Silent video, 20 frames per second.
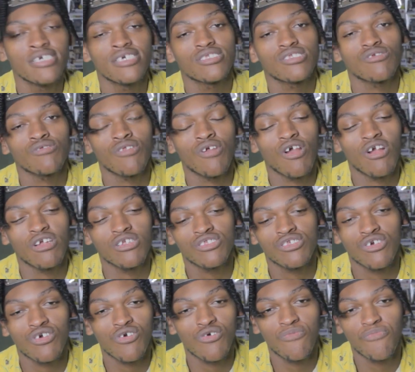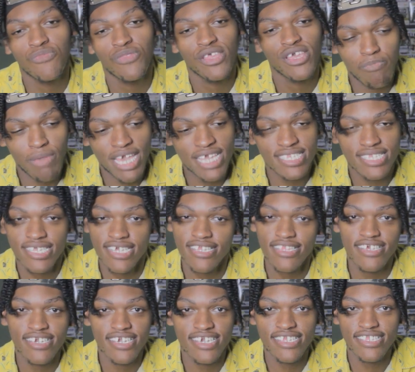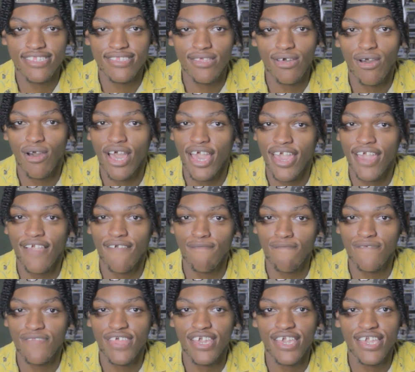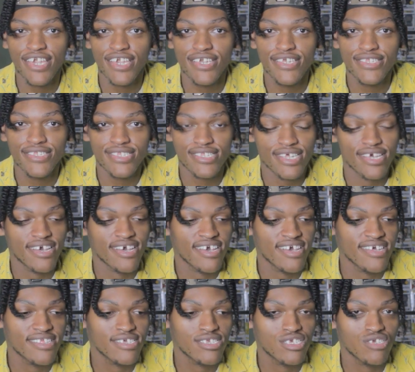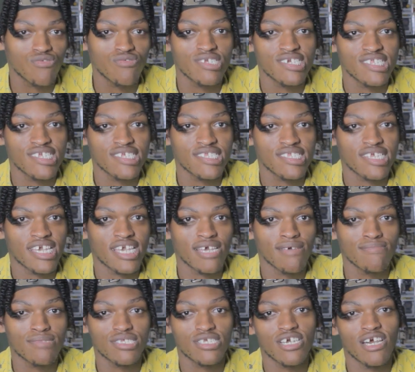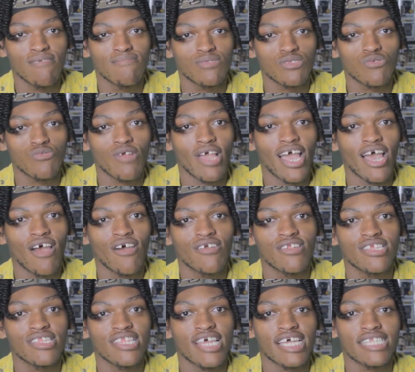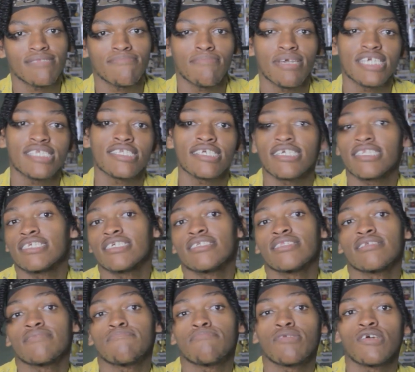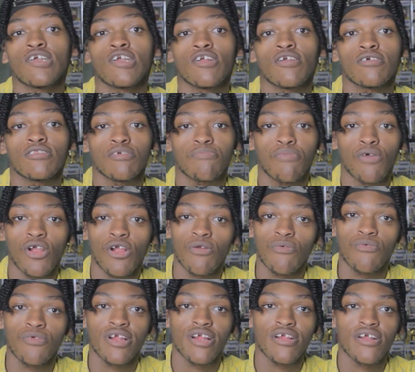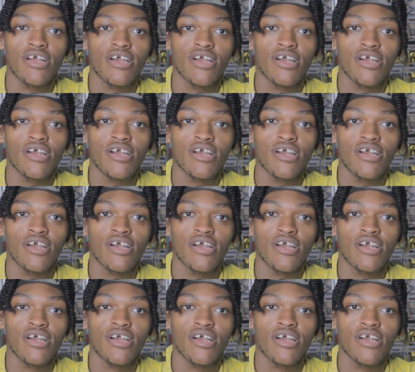So Naruto basically gets the hang of things. The tuning exams comes around, and that's basically the part where